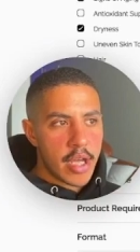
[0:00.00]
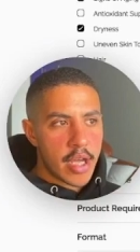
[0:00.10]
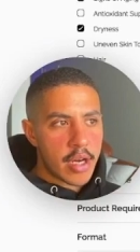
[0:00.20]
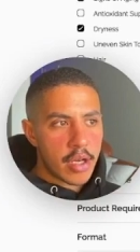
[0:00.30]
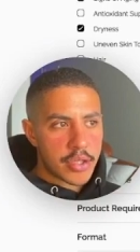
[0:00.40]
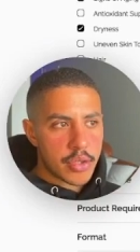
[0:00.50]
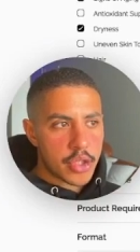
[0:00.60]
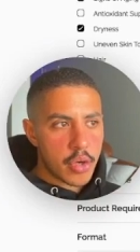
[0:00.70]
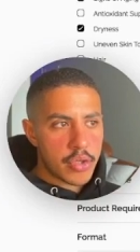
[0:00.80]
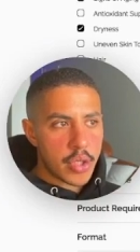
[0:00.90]
It also
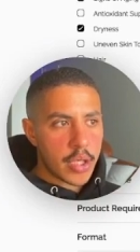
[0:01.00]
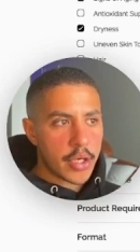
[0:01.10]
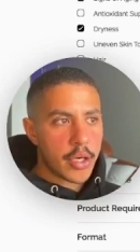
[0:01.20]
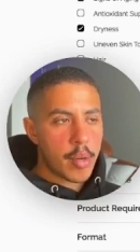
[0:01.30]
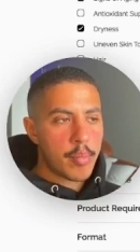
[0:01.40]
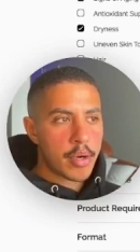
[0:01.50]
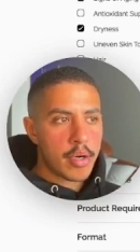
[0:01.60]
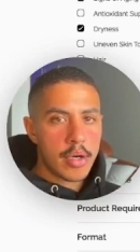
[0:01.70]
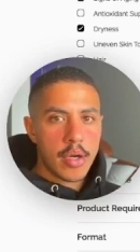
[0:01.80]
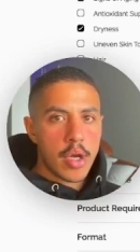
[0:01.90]
shows you here a
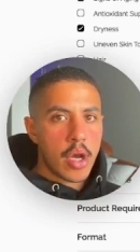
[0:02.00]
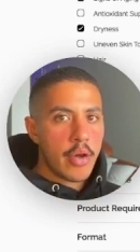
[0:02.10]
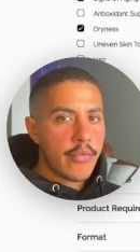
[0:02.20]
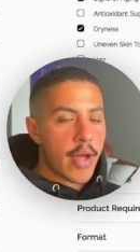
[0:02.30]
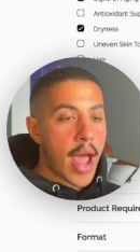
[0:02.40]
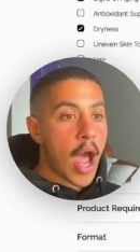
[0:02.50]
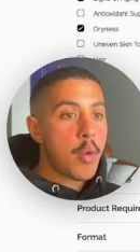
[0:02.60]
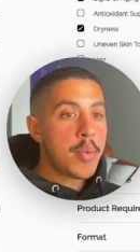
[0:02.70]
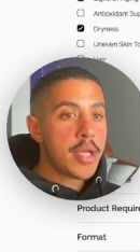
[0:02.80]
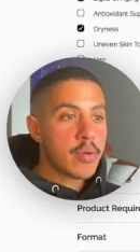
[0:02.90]
number of how
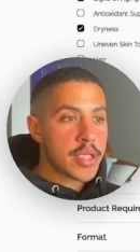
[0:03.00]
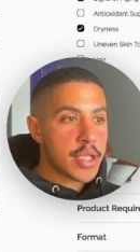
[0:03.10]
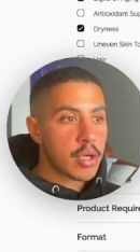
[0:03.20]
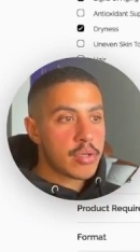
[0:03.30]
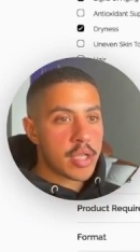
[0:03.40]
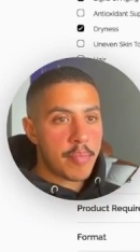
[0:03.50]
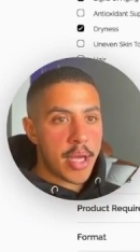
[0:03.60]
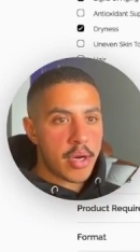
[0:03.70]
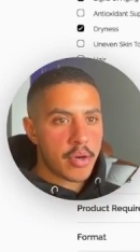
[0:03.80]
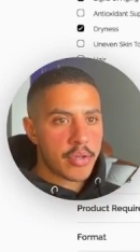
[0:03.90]
many results
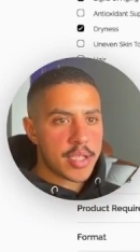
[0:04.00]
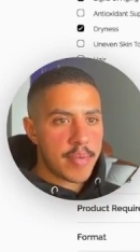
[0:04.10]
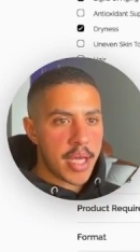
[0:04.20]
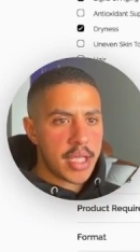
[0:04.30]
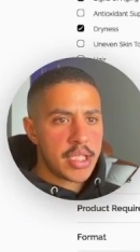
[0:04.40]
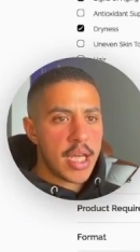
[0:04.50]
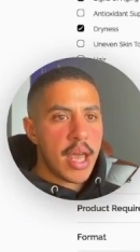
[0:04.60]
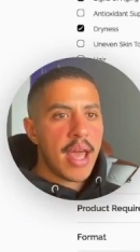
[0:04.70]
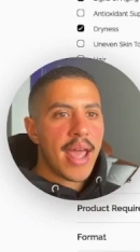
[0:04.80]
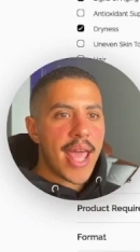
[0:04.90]
appear on this page.
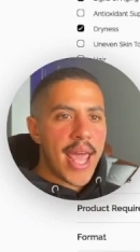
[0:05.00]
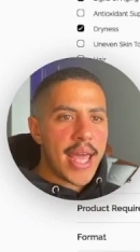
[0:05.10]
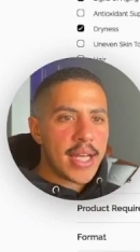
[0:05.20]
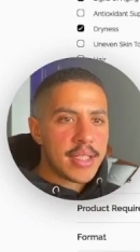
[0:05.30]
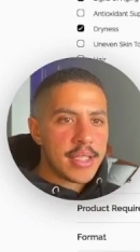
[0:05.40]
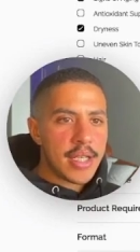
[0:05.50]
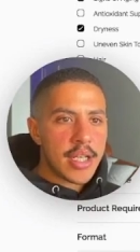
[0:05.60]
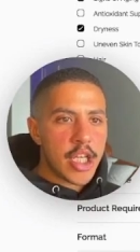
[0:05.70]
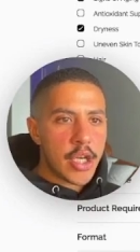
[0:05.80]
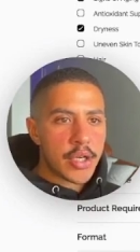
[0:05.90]
And
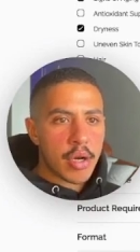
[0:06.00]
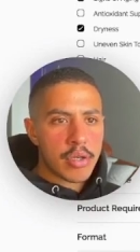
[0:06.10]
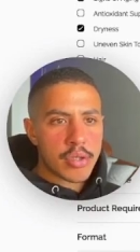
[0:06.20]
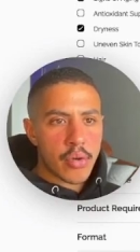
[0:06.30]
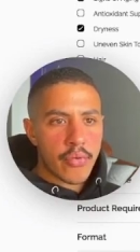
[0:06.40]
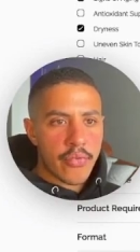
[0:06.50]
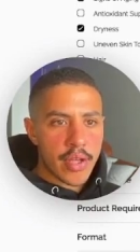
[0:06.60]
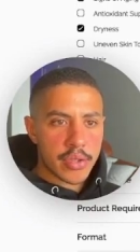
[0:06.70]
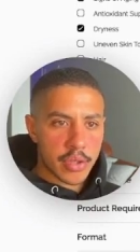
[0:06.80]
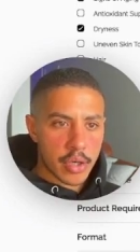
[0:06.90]
you can also
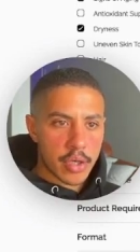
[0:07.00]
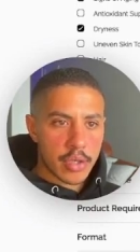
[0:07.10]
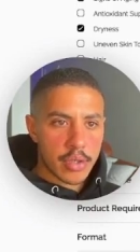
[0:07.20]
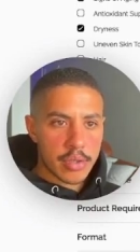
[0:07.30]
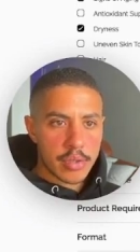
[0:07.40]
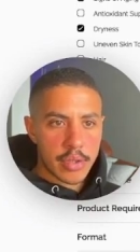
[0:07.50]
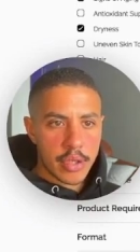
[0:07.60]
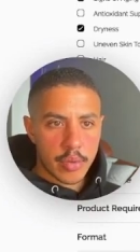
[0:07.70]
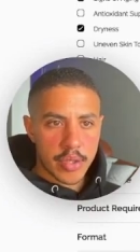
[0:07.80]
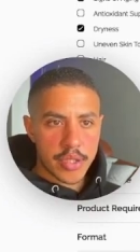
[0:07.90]
filter
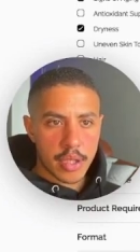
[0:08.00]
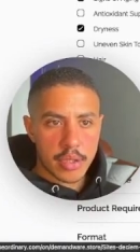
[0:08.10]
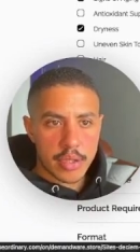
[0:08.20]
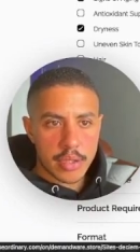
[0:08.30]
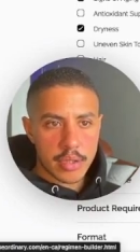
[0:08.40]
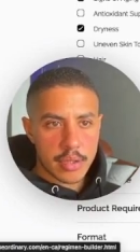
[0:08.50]
your results.